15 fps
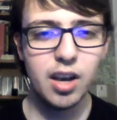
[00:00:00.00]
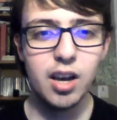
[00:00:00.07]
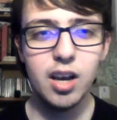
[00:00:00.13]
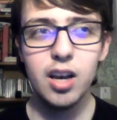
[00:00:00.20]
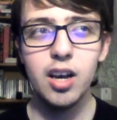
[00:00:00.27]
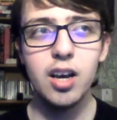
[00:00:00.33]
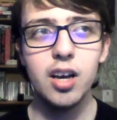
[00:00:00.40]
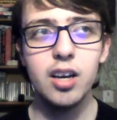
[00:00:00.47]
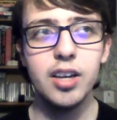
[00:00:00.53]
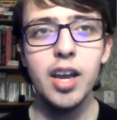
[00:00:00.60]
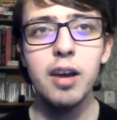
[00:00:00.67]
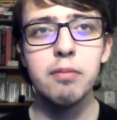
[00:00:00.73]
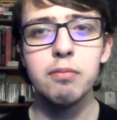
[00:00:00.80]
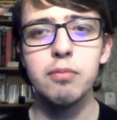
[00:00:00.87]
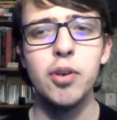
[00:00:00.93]

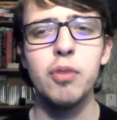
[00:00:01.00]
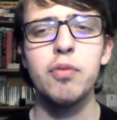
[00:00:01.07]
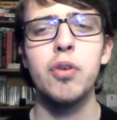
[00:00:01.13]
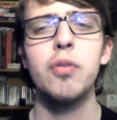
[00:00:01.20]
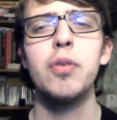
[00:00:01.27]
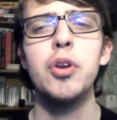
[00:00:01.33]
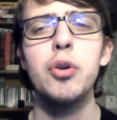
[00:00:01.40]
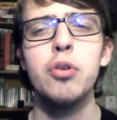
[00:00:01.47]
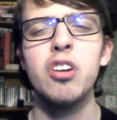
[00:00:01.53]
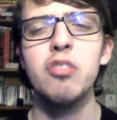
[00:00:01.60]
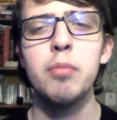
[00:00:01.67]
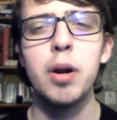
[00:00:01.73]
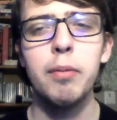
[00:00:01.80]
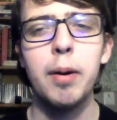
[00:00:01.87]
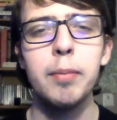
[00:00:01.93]
Yeah, without further ado,
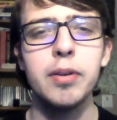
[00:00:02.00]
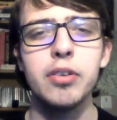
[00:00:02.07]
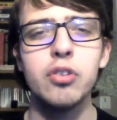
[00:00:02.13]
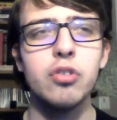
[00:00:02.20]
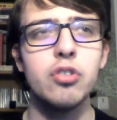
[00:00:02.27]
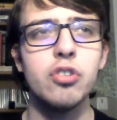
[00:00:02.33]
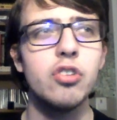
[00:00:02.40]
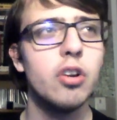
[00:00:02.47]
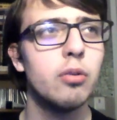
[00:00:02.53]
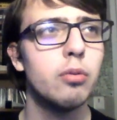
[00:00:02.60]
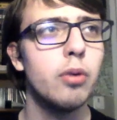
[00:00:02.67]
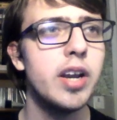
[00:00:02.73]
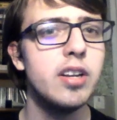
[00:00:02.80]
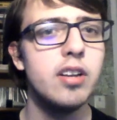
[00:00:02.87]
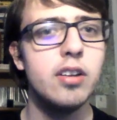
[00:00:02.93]
enough of my ramblings, let's just get
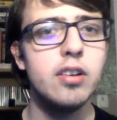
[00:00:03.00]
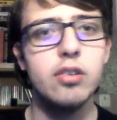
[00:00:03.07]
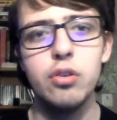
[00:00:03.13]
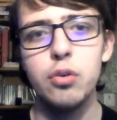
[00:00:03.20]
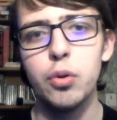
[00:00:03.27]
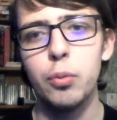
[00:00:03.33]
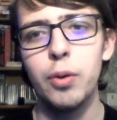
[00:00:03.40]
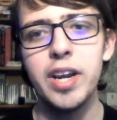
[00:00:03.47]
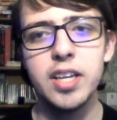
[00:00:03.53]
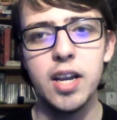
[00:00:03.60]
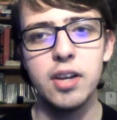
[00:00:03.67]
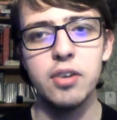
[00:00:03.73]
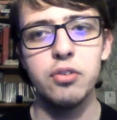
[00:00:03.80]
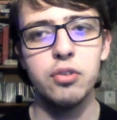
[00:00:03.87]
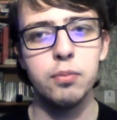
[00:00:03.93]
right into the
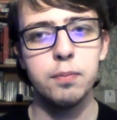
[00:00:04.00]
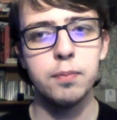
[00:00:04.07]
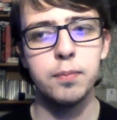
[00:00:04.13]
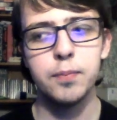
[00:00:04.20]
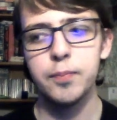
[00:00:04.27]
rankings.